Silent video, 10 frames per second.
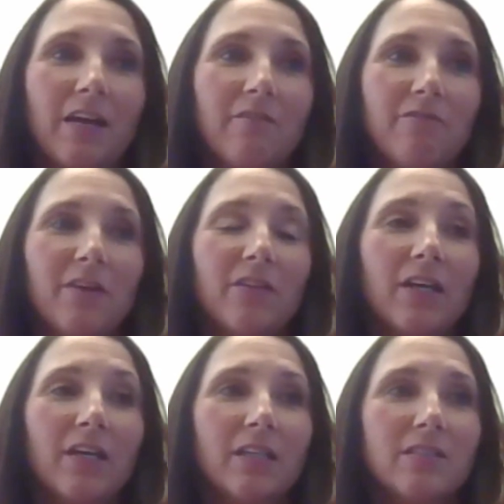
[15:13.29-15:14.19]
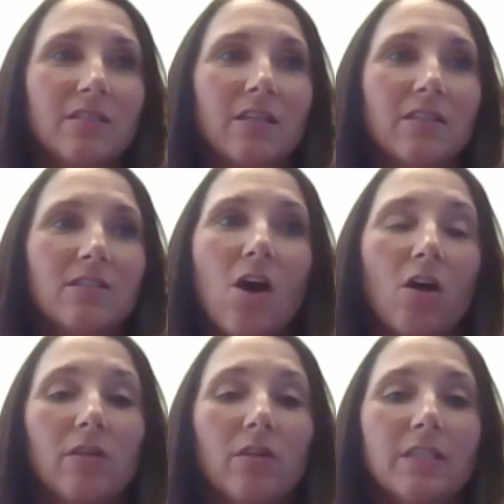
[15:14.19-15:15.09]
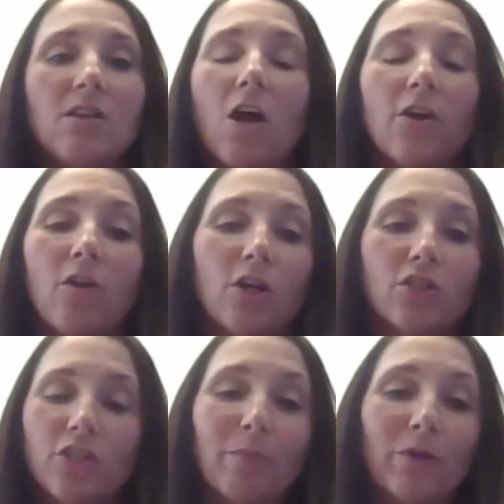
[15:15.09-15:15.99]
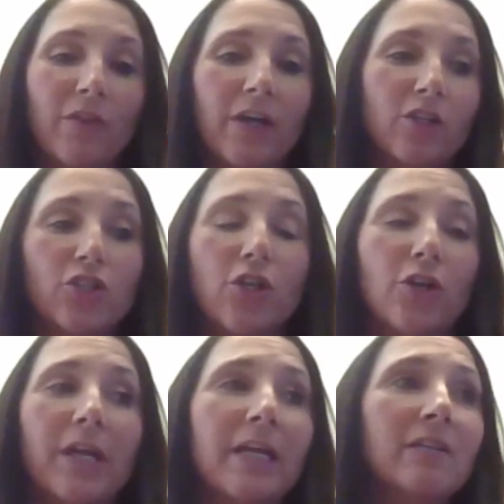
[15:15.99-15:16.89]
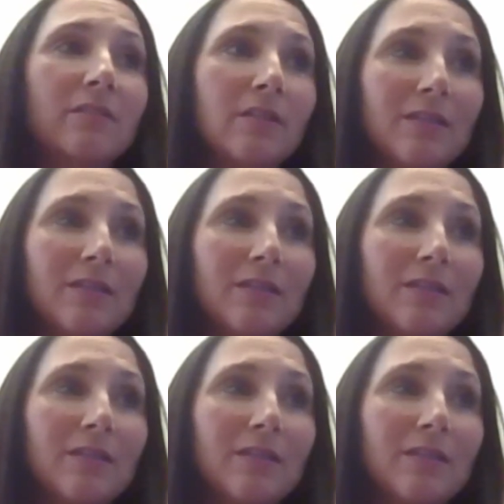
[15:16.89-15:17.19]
I feel like it's not a large number that are churning.